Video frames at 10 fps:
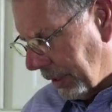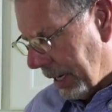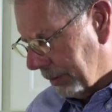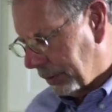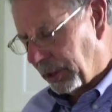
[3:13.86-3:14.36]

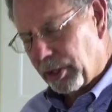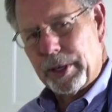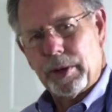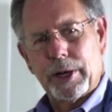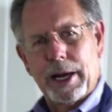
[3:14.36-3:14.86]
down just a little
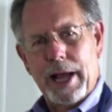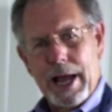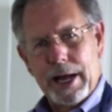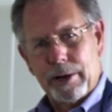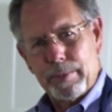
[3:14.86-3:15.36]
bit, we're going to
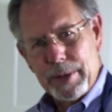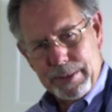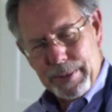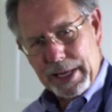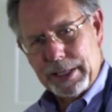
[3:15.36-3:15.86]
add our
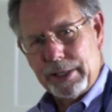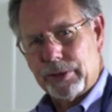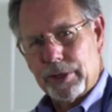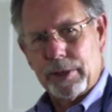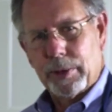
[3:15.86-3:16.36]
meat back
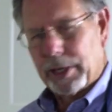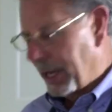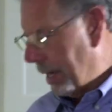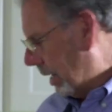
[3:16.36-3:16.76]
into it. We're going to